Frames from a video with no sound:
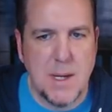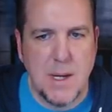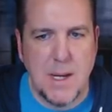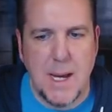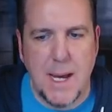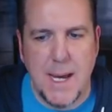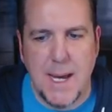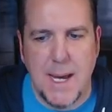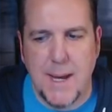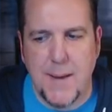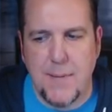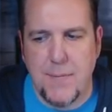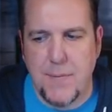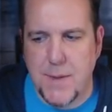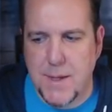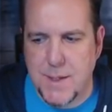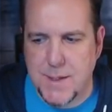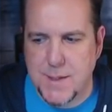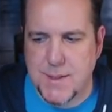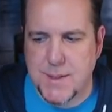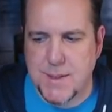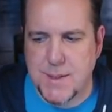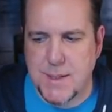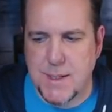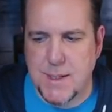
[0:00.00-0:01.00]
And
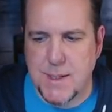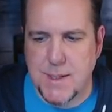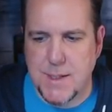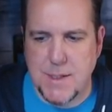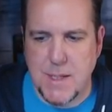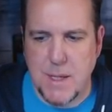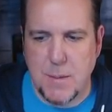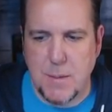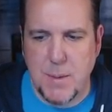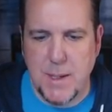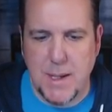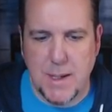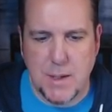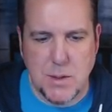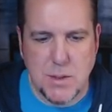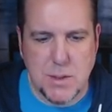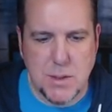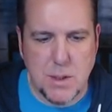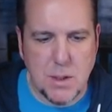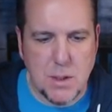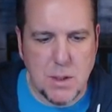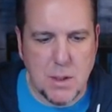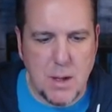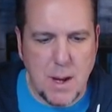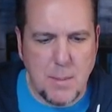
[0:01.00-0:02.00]
this is a
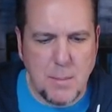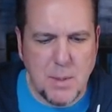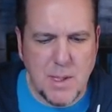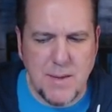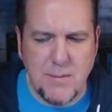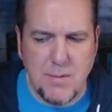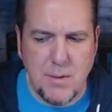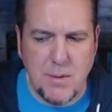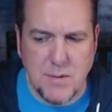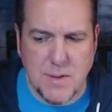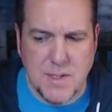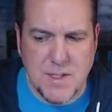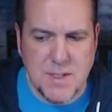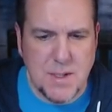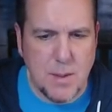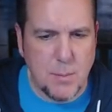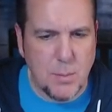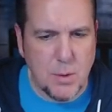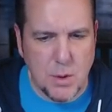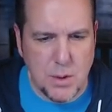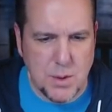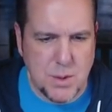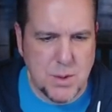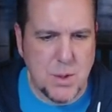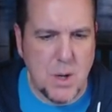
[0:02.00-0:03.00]
picture, I believe, of a
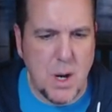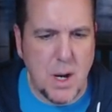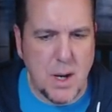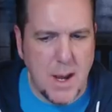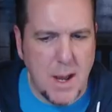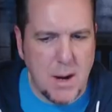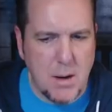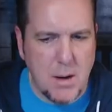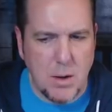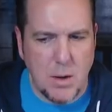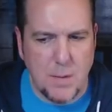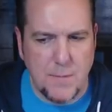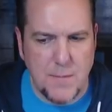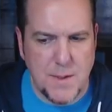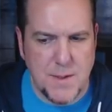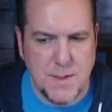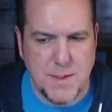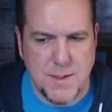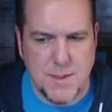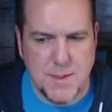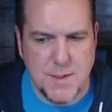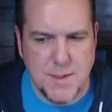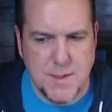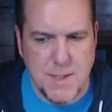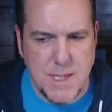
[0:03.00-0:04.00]
similar truck. I don't know if
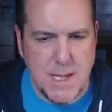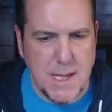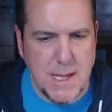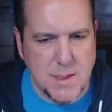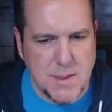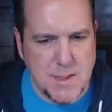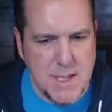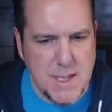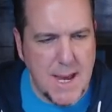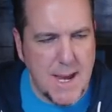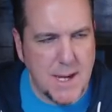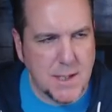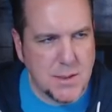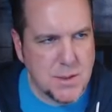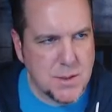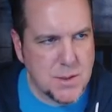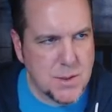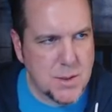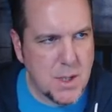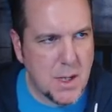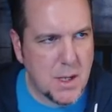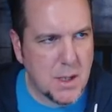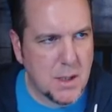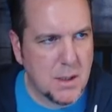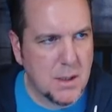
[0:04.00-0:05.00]
this is the exact
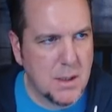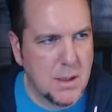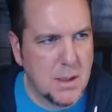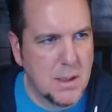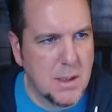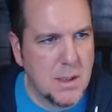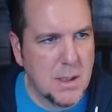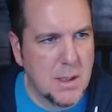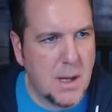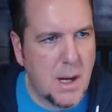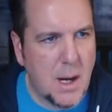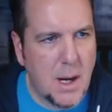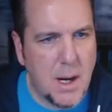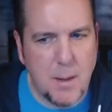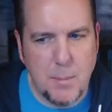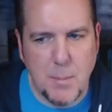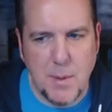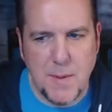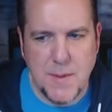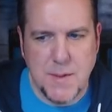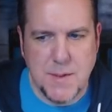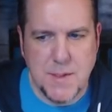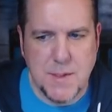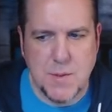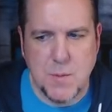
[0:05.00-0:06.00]
truck, um,
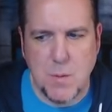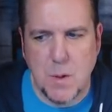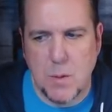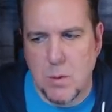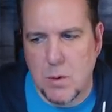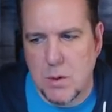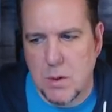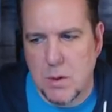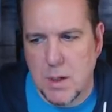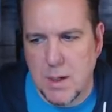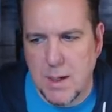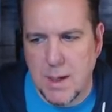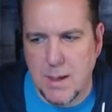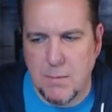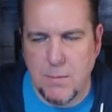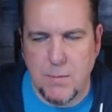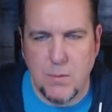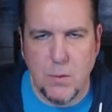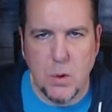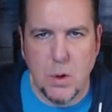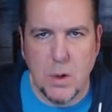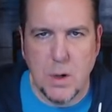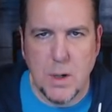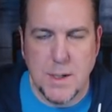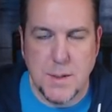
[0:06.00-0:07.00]
but this is what we're looking
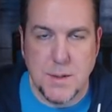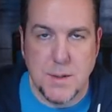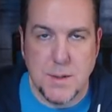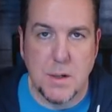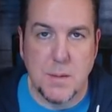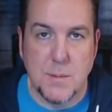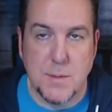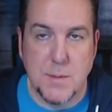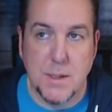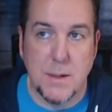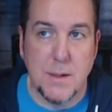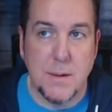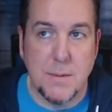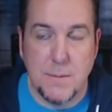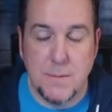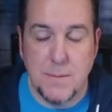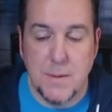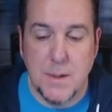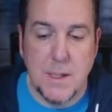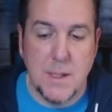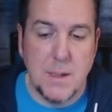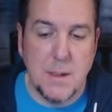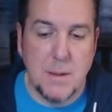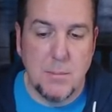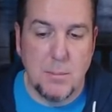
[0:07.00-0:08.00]
for in terms of
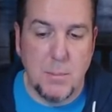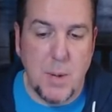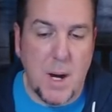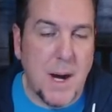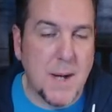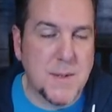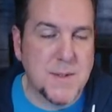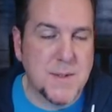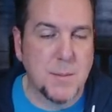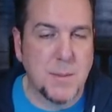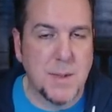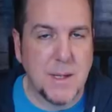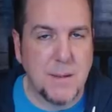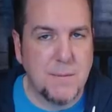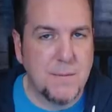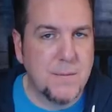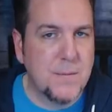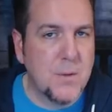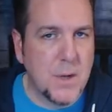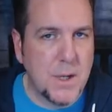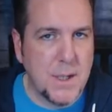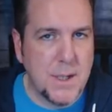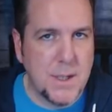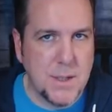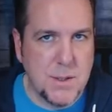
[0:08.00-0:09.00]
possibly
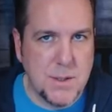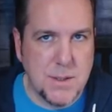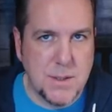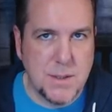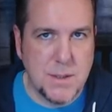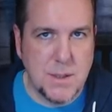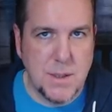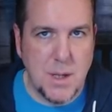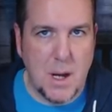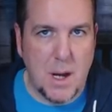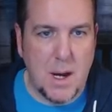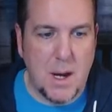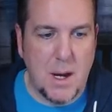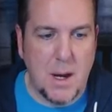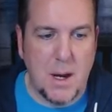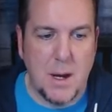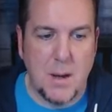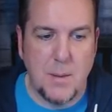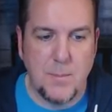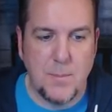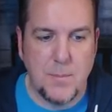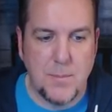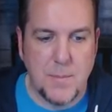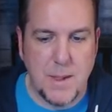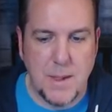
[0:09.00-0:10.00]
footage.
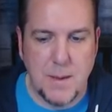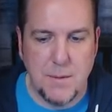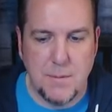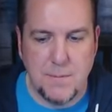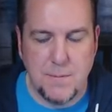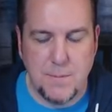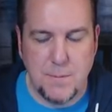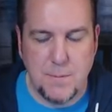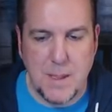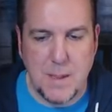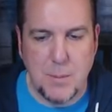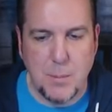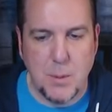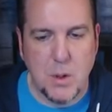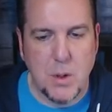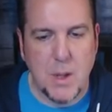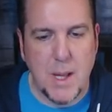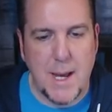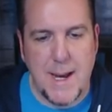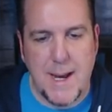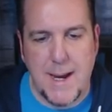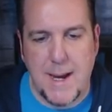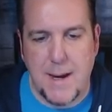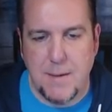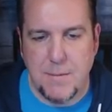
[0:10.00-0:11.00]
Um, if people
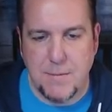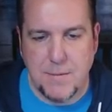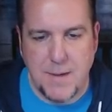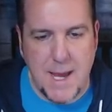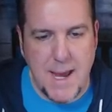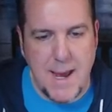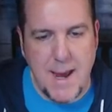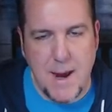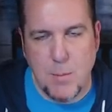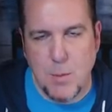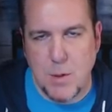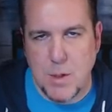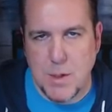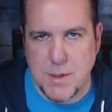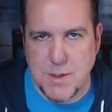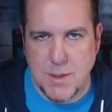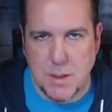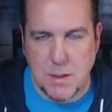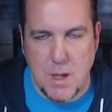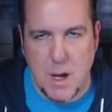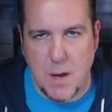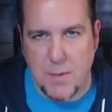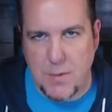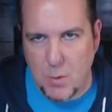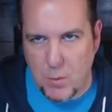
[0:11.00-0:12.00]
have cameras
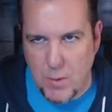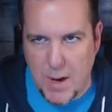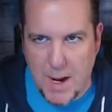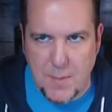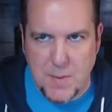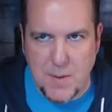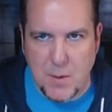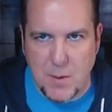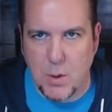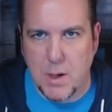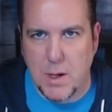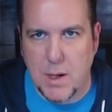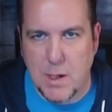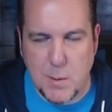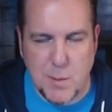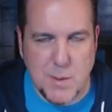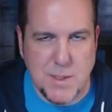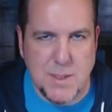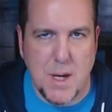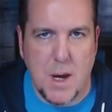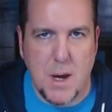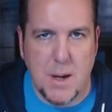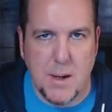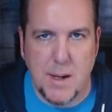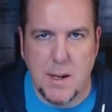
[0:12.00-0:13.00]
along the route that we're going to be
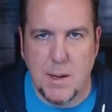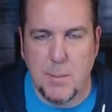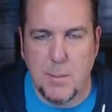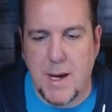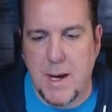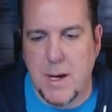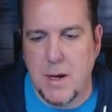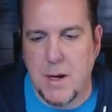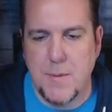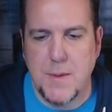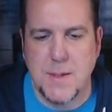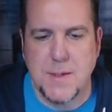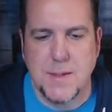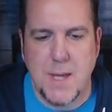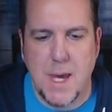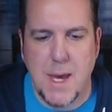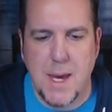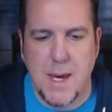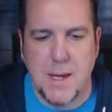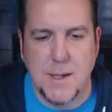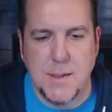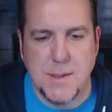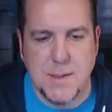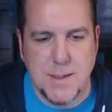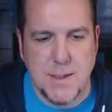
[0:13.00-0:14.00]
talking about in this
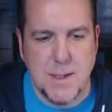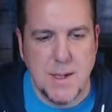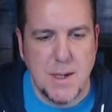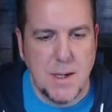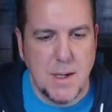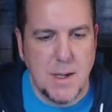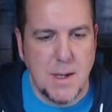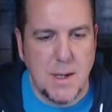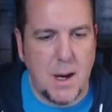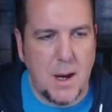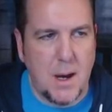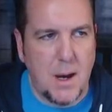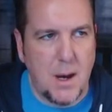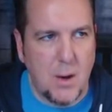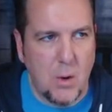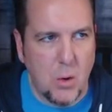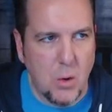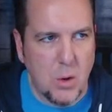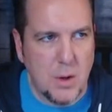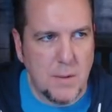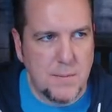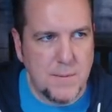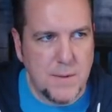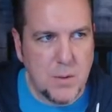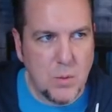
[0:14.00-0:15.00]
case, uh,
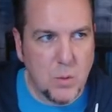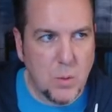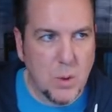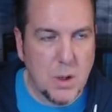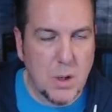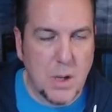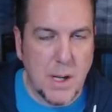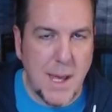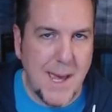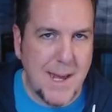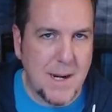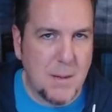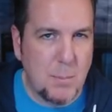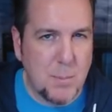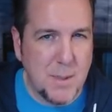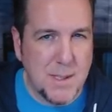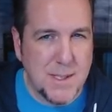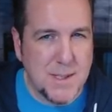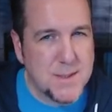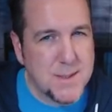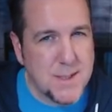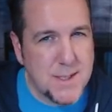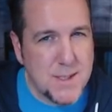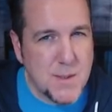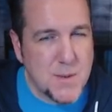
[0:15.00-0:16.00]
or if you work at a
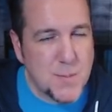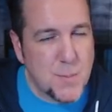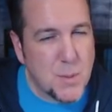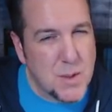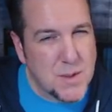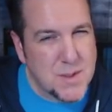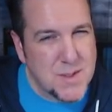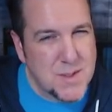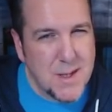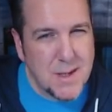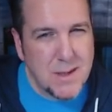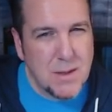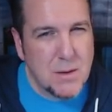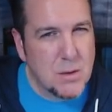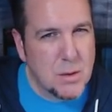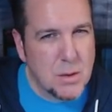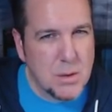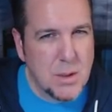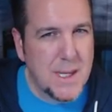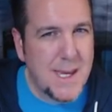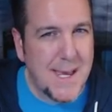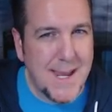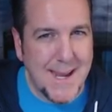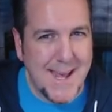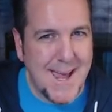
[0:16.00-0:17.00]
business,
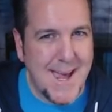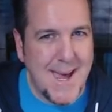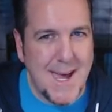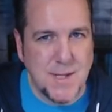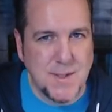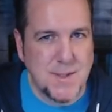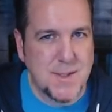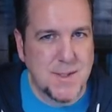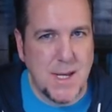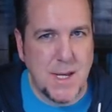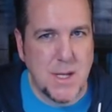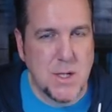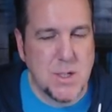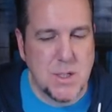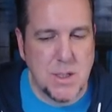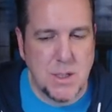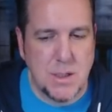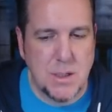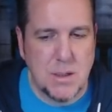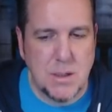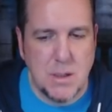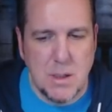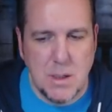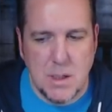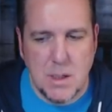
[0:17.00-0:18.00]
particularly a gas
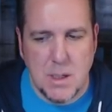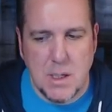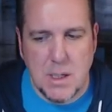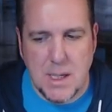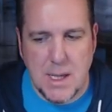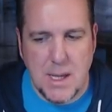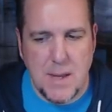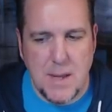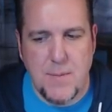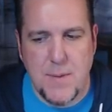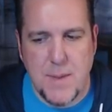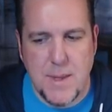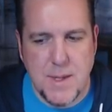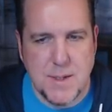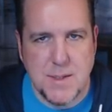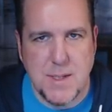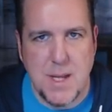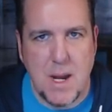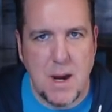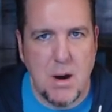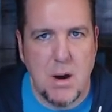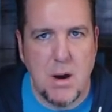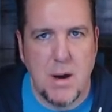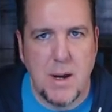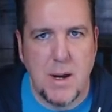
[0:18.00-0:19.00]
station in this
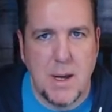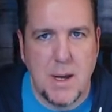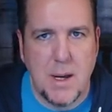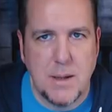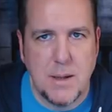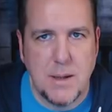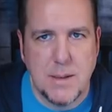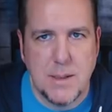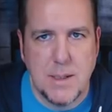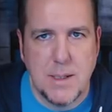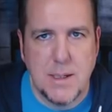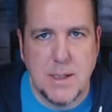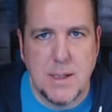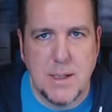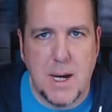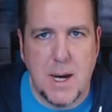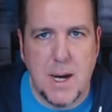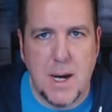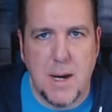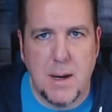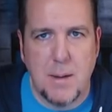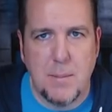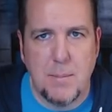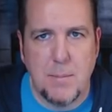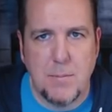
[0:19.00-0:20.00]
area,
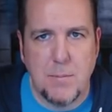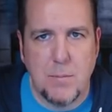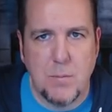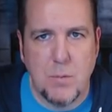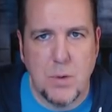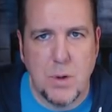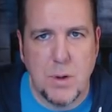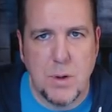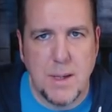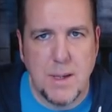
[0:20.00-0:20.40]
um, really